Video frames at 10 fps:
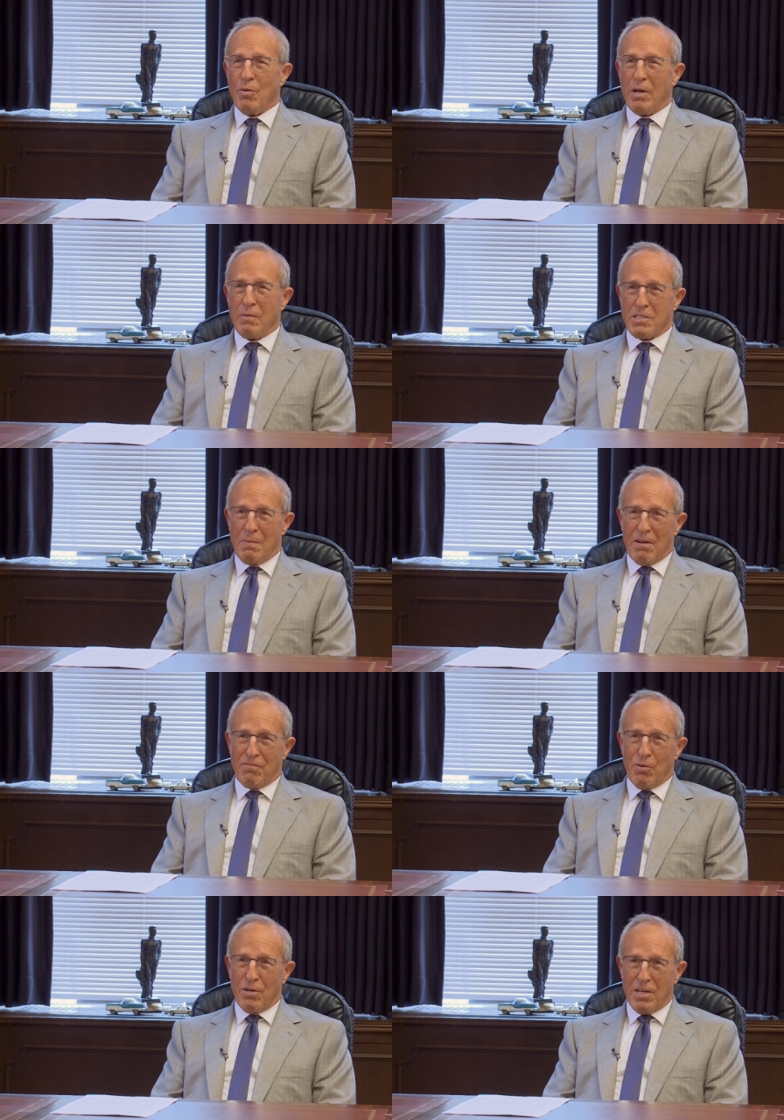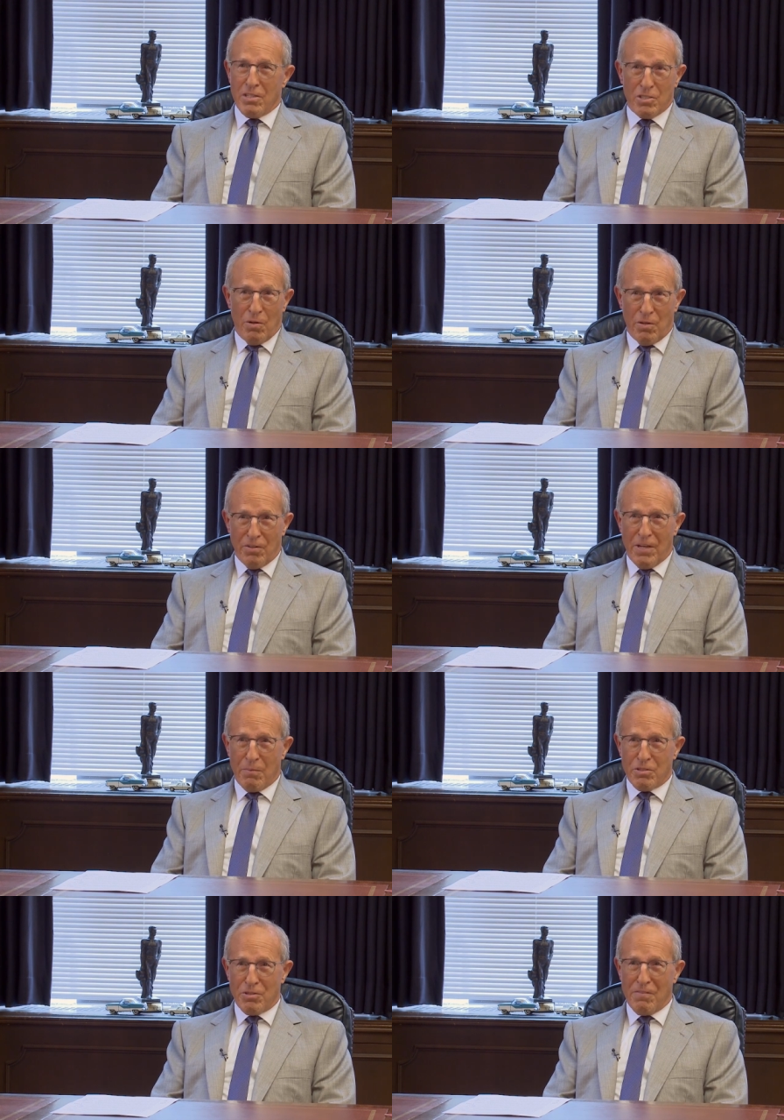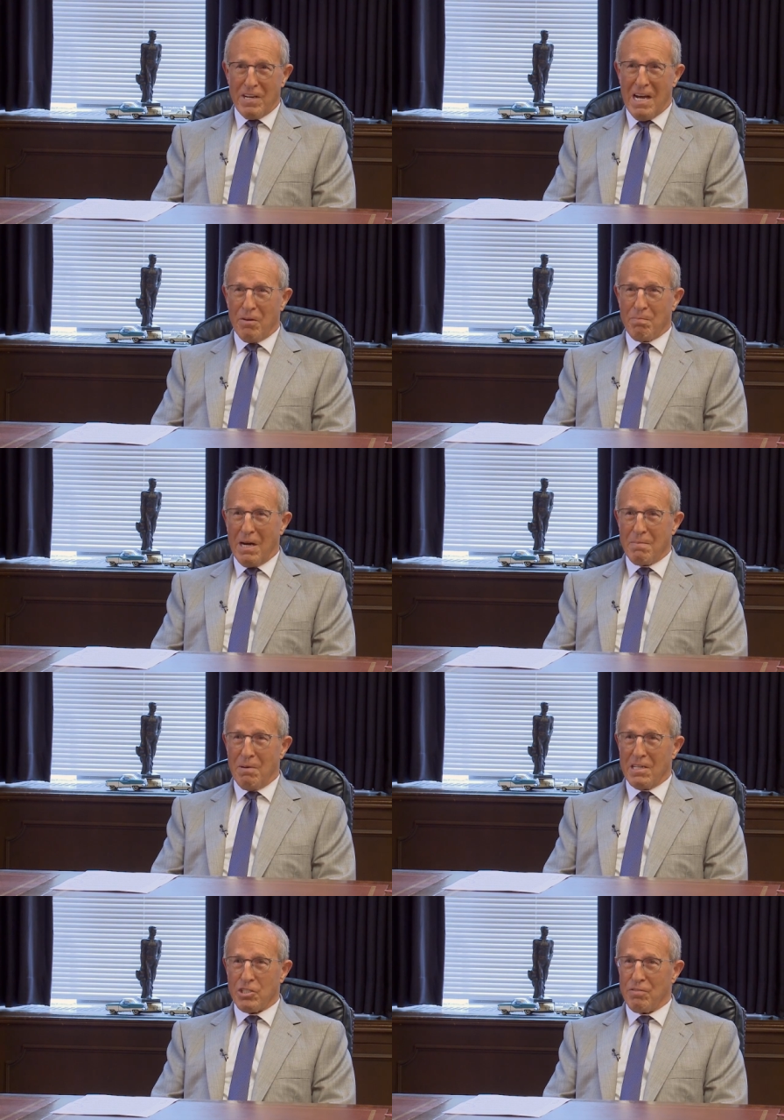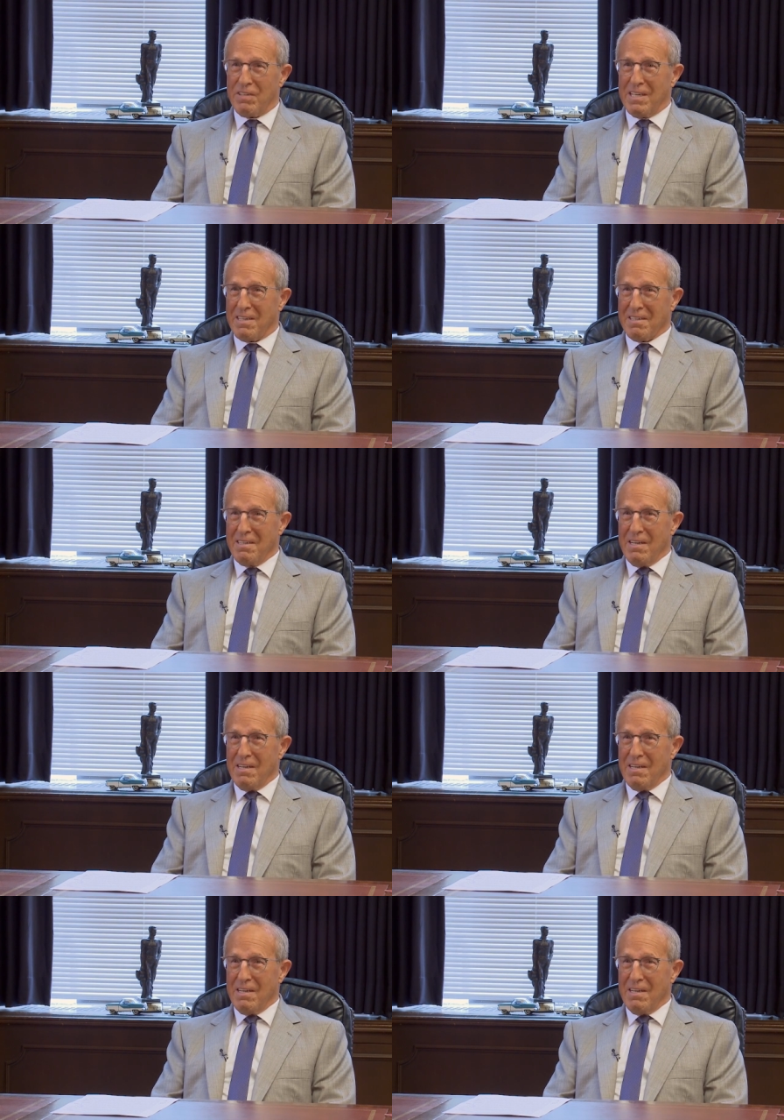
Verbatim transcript: When he was about four years old, they were driven out by Pancho Villa,